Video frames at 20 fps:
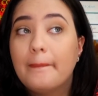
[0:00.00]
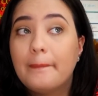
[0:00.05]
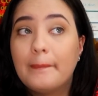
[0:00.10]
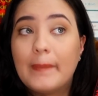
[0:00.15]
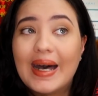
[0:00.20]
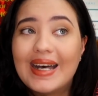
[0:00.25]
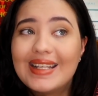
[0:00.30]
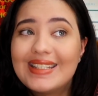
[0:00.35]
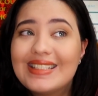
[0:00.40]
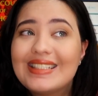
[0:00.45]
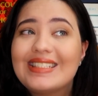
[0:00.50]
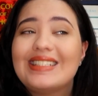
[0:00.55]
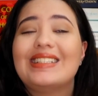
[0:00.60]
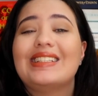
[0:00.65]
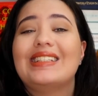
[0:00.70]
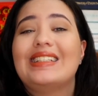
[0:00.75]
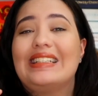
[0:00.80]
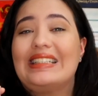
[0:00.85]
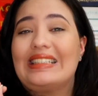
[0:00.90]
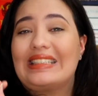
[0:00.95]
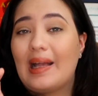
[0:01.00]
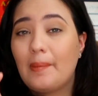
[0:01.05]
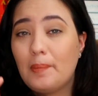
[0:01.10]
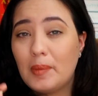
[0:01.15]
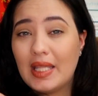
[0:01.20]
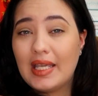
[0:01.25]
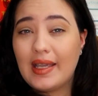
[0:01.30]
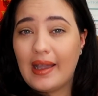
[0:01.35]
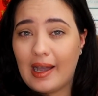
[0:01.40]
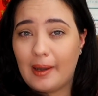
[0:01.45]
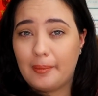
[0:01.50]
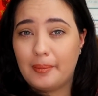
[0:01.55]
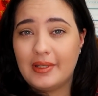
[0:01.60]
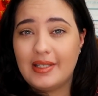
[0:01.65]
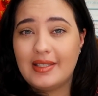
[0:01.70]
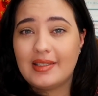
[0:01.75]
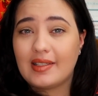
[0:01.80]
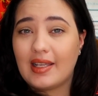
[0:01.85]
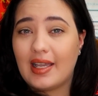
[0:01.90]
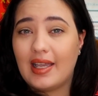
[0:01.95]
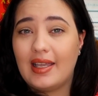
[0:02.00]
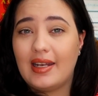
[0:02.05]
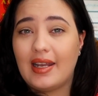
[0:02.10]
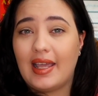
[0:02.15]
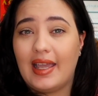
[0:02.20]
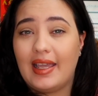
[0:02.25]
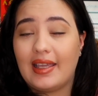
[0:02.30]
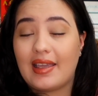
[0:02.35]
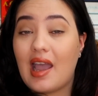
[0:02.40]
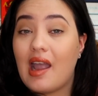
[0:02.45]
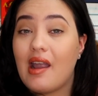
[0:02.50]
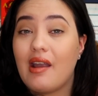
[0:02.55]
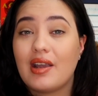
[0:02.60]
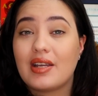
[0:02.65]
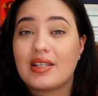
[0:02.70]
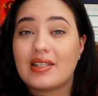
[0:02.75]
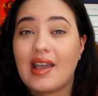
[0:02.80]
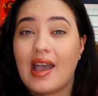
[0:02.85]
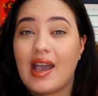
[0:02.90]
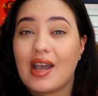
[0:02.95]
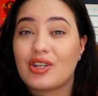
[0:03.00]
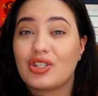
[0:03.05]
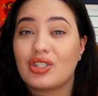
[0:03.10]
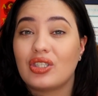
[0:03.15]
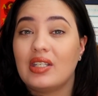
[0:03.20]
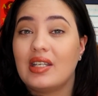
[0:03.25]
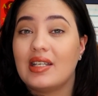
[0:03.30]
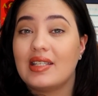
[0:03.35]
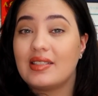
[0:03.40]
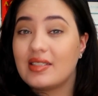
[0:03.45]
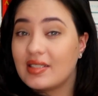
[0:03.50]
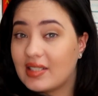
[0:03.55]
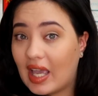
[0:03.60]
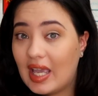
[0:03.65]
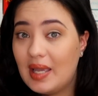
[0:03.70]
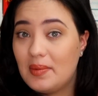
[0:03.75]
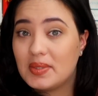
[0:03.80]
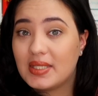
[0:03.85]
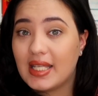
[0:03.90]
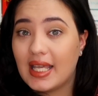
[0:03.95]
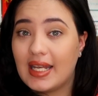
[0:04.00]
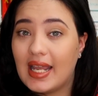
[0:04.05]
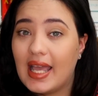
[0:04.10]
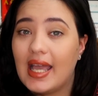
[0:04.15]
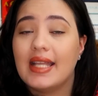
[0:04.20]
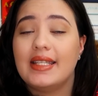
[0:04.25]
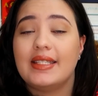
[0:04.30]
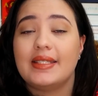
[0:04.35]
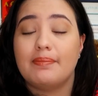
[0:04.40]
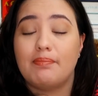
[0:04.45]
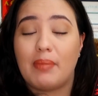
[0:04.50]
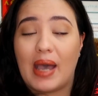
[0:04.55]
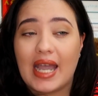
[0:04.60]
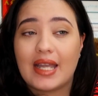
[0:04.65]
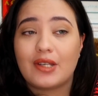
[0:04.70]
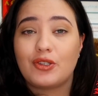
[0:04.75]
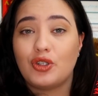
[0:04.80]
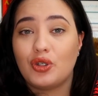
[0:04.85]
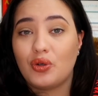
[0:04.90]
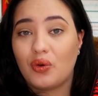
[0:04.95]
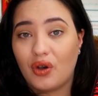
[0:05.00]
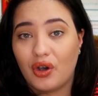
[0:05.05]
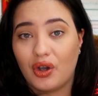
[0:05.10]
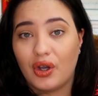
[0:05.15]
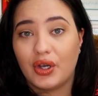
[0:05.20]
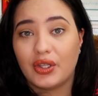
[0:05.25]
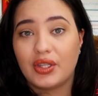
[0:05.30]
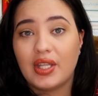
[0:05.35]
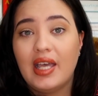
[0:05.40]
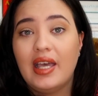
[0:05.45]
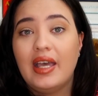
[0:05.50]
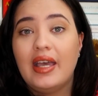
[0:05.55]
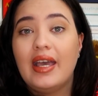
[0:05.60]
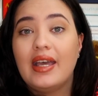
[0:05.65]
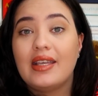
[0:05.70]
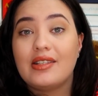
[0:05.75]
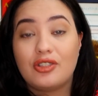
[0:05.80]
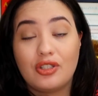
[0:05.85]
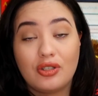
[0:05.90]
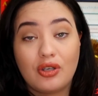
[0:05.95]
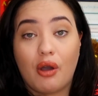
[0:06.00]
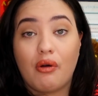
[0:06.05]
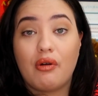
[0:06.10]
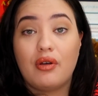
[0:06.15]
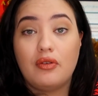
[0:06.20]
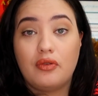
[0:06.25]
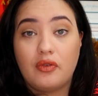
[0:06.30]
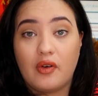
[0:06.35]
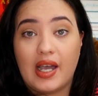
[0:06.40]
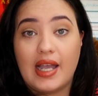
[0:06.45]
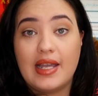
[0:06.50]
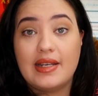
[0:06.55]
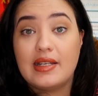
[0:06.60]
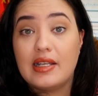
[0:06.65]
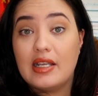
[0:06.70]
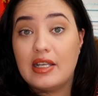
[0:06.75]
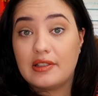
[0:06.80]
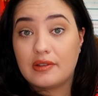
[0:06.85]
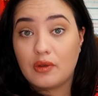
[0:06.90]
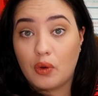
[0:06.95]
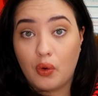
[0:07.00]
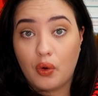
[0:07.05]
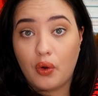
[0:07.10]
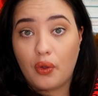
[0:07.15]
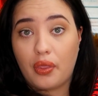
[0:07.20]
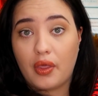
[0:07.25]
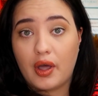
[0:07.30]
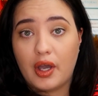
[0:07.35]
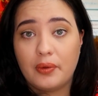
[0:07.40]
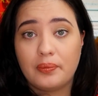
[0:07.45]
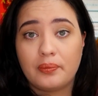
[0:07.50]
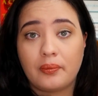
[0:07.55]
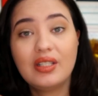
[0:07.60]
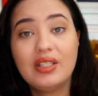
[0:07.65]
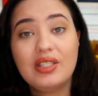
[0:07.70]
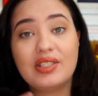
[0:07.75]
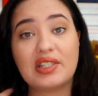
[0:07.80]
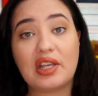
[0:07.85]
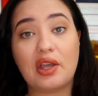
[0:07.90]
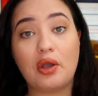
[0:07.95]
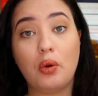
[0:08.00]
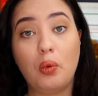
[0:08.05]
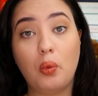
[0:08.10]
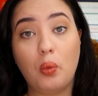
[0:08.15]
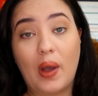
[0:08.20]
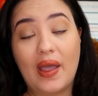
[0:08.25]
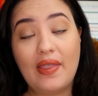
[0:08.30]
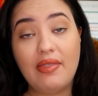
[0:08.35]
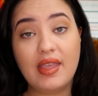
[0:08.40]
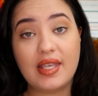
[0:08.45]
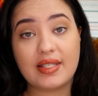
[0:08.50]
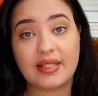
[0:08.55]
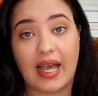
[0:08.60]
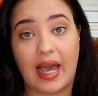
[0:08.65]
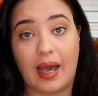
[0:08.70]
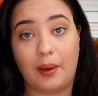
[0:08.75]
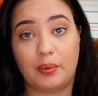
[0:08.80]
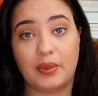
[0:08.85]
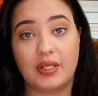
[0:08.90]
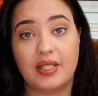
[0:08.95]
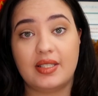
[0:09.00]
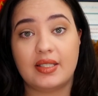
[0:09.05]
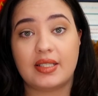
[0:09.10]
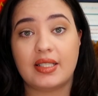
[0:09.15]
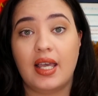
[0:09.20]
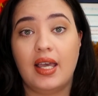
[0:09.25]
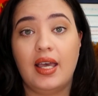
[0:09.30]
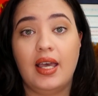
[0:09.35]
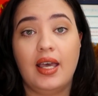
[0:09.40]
But something happens and a character actually escapes and heads back to Earth to go and find his author. So when this happens,